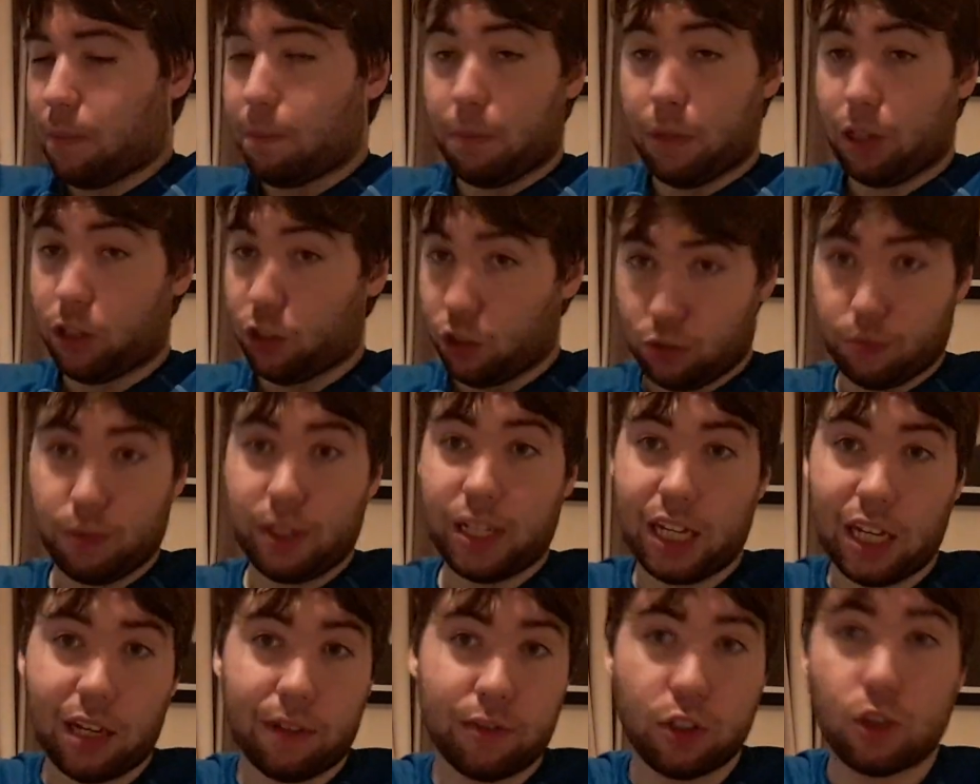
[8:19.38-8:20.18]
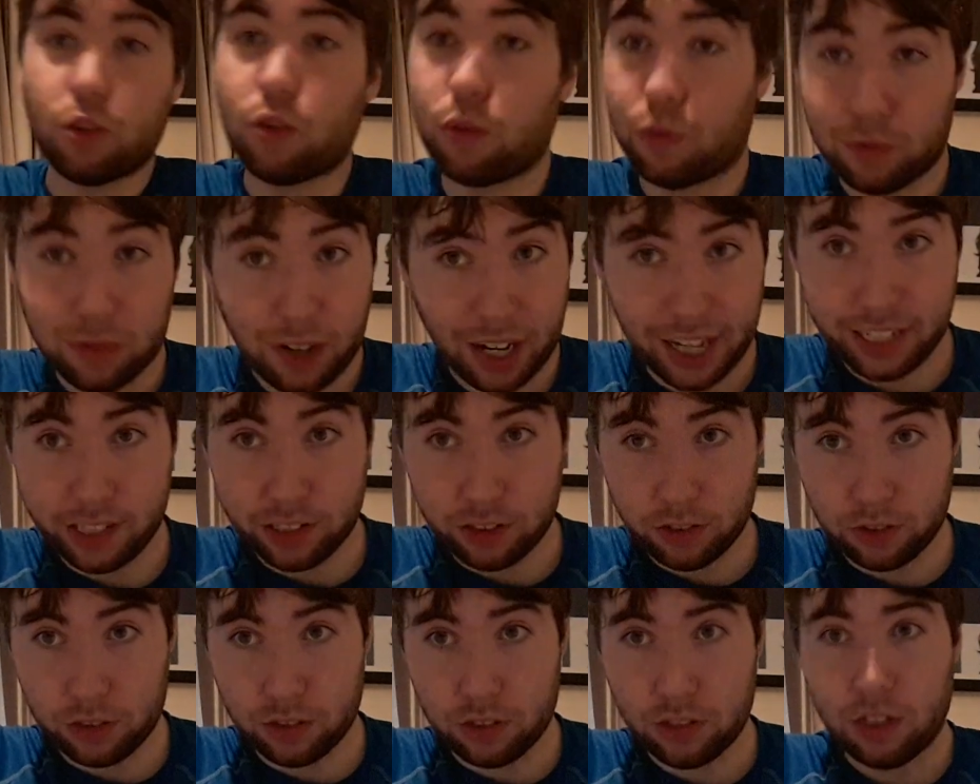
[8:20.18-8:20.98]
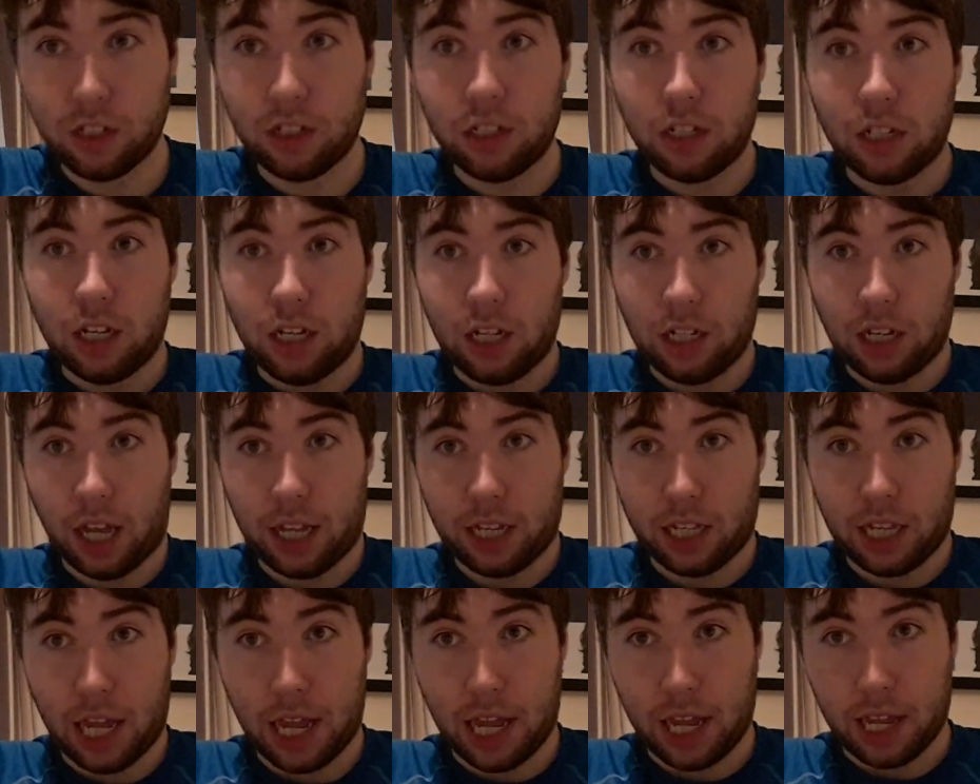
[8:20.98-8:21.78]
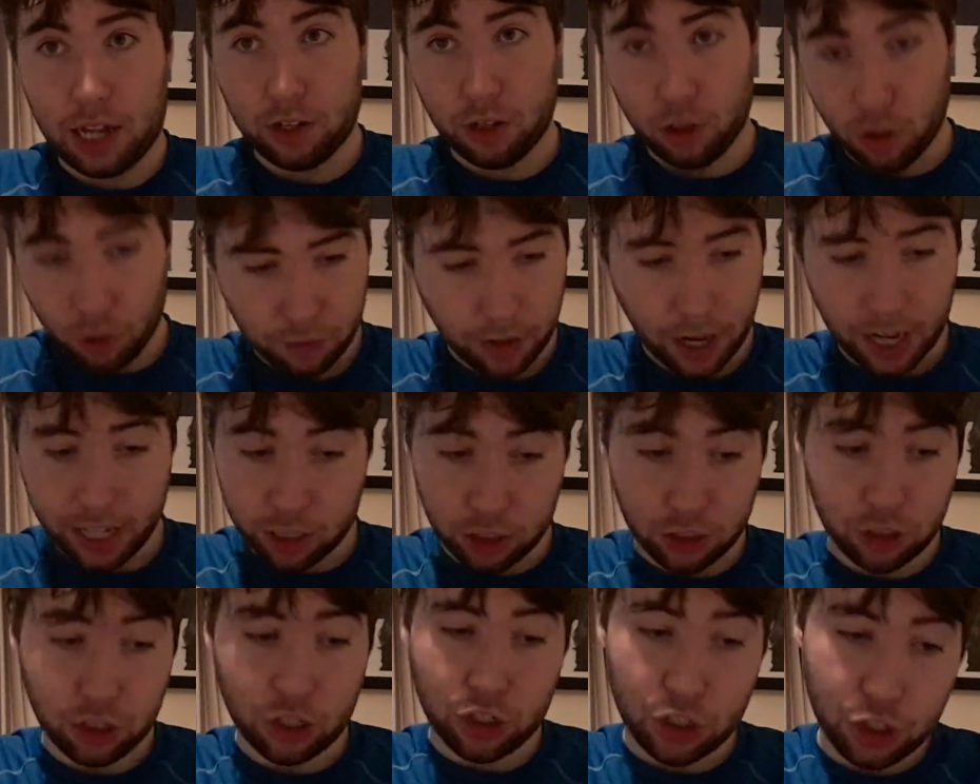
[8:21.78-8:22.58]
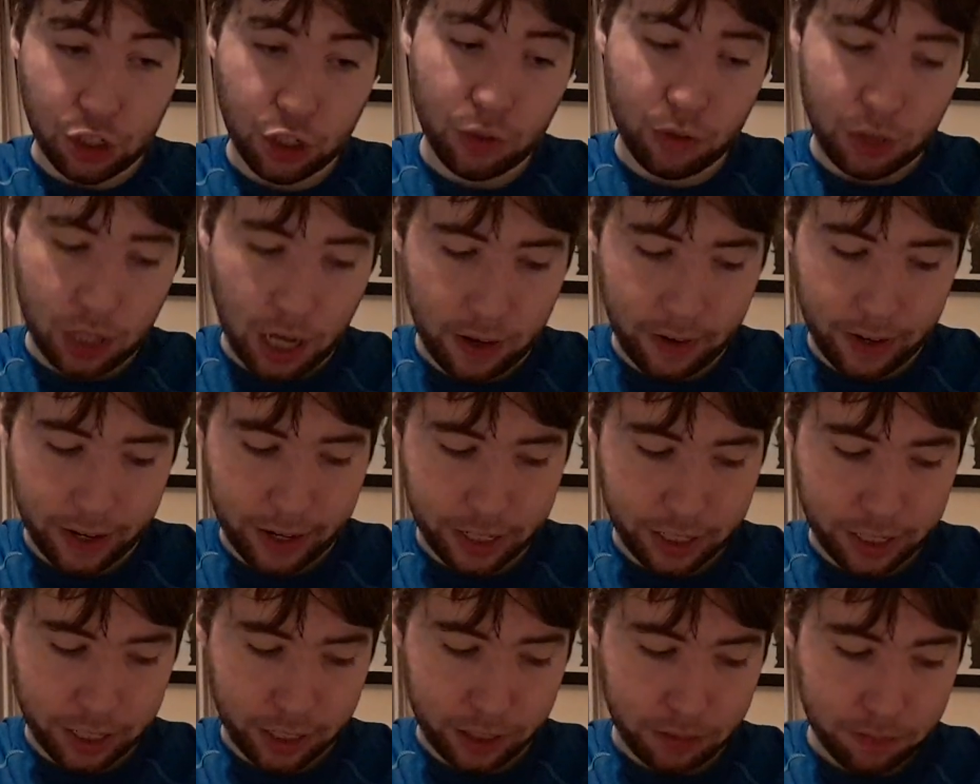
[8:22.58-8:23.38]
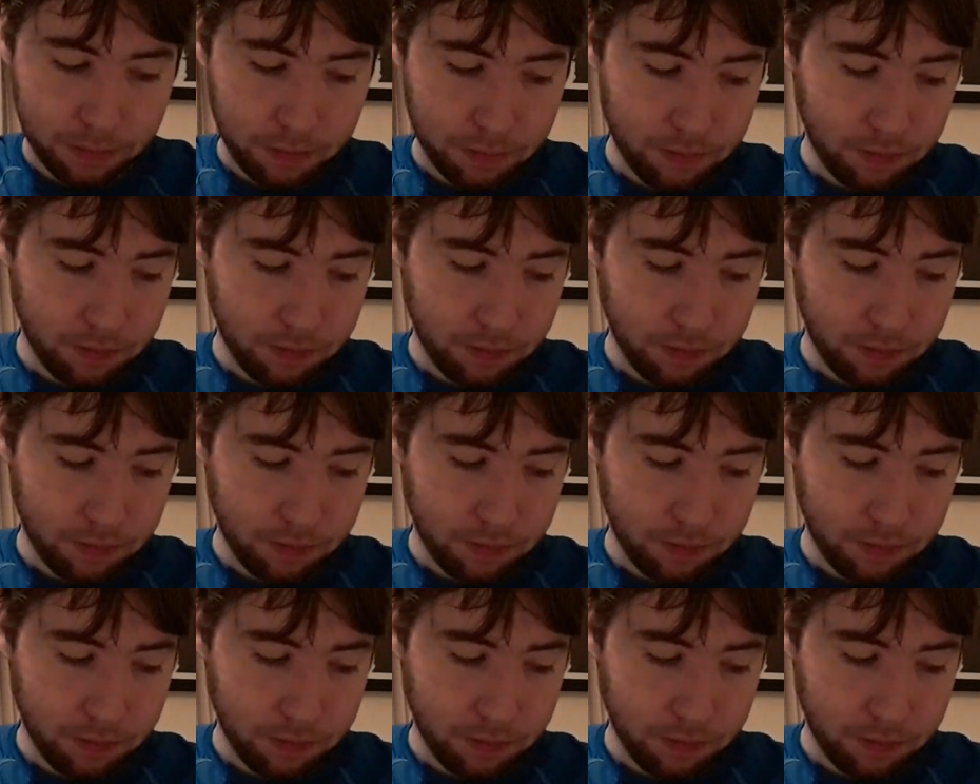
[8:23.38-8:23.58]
because we have no fighters, no fighters to shoot down anything.